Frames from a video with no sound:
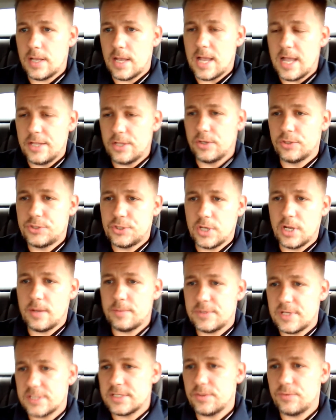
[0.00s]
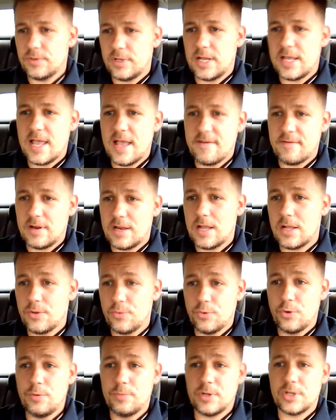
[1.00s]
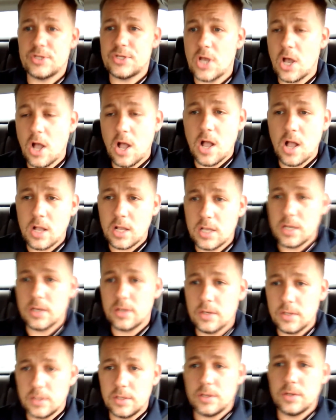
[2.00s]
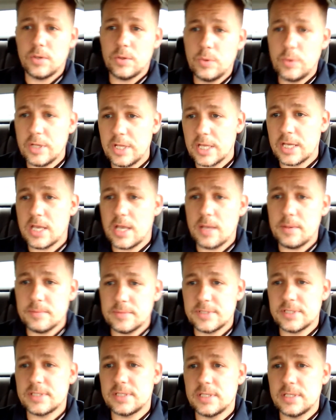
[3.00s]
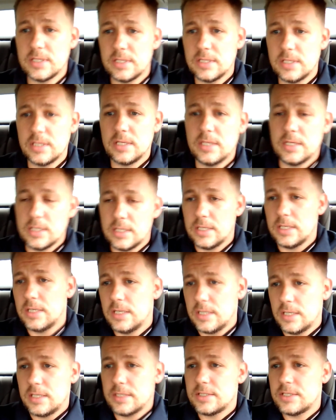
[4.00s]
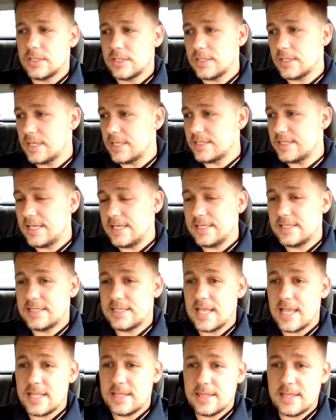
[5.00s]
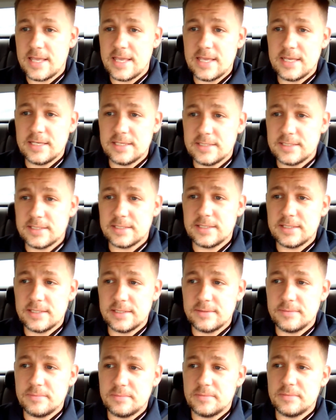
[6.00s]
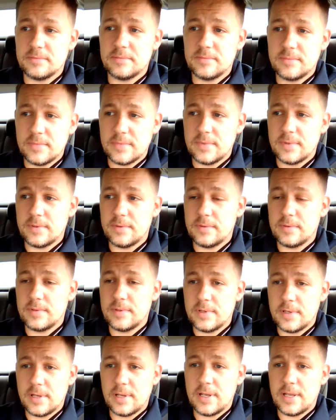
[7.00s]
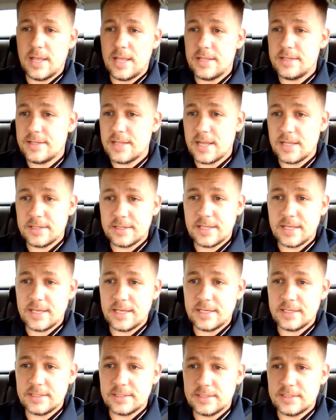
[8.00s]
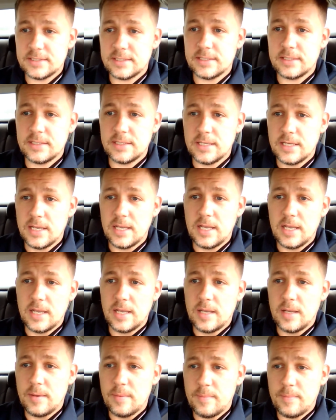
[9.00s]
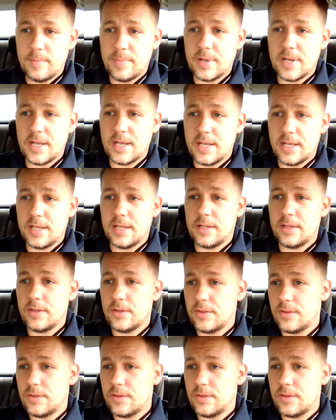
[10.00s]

I know Trump doesn't really have a lot of room to talk when it comes to because he said things and done things, but